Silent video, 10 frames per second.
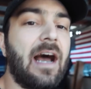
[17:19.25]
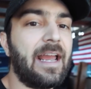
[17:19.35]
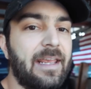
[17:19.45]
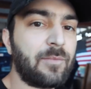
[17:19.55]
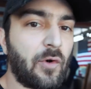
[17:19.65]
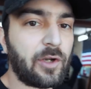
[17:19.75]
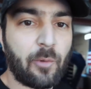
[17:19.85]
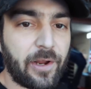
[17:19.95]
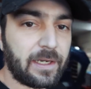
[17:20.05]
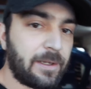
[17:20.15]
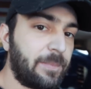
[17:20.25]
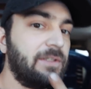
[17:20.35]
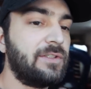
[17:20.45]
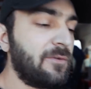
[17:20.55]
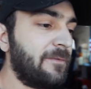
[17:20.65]
I am going to break it up
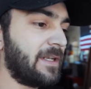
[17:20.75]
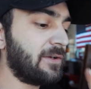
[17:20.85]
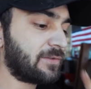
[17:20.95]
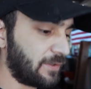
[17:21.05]
into two videos,